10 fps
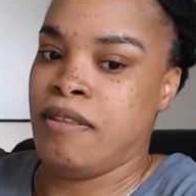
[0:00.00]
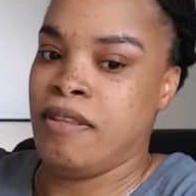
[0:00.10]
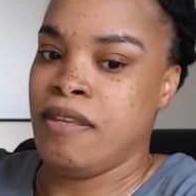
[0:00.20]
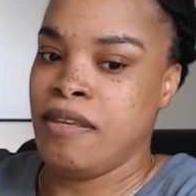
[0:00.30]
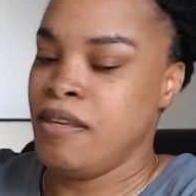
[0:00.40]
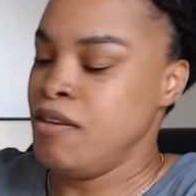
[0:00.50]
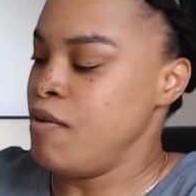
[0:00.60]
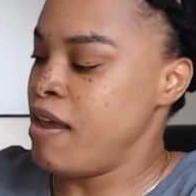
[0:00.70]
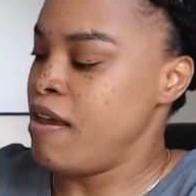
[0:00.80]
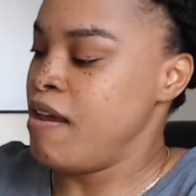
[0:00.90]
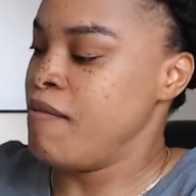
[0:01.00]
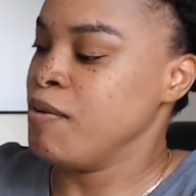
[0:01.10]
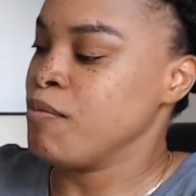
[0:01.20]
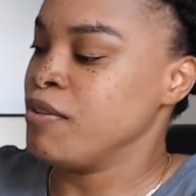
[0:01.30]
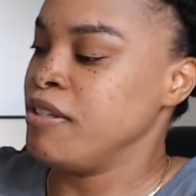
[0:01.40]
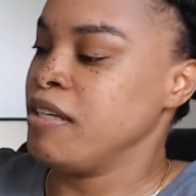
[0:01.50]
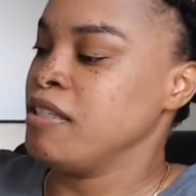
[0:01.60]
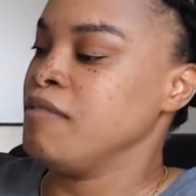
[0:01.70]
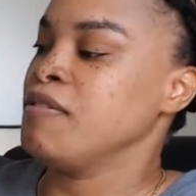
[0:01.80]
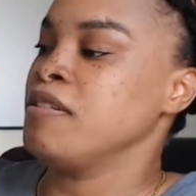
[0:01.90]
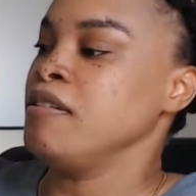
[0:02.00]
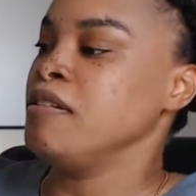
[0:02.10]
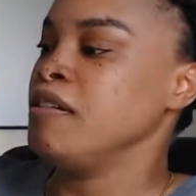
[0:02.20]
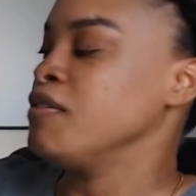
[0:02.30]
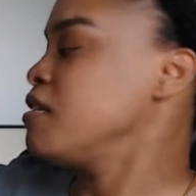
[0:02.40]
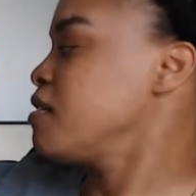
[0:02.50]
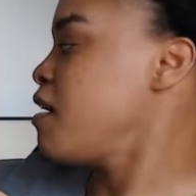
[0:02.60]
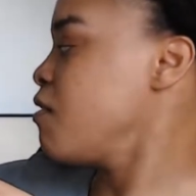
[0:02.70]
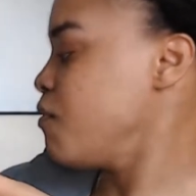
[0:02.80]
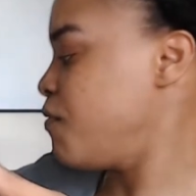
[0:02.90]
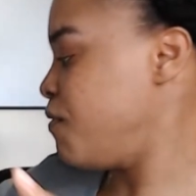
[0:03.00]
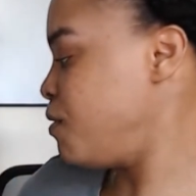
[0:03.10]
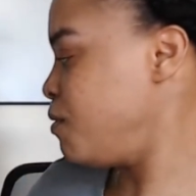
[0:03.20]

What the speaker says: then you have the protective stuff, your styrofoam.